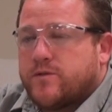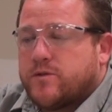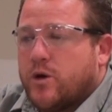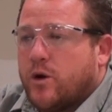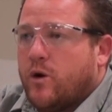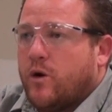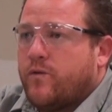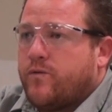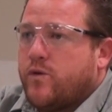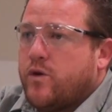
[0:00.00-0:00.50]

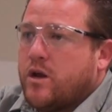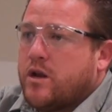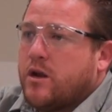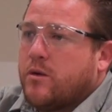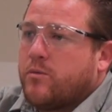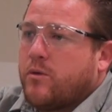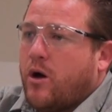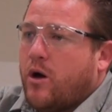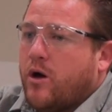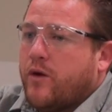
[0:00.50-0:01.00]
So if you end
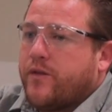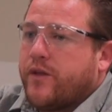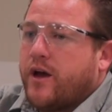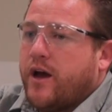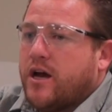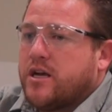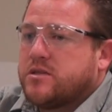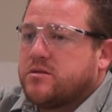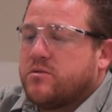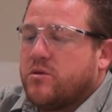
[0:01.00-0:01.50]
up calling the
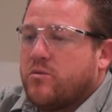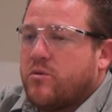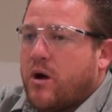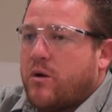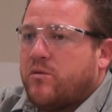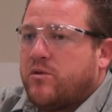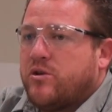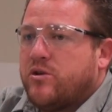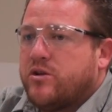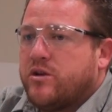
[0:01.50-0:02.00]
customer
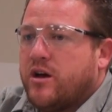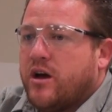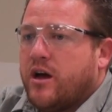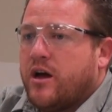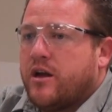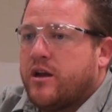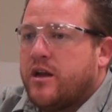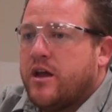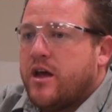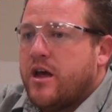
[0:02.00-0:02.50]
right when you're
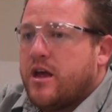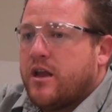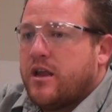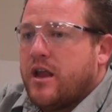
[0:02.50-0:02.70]
done,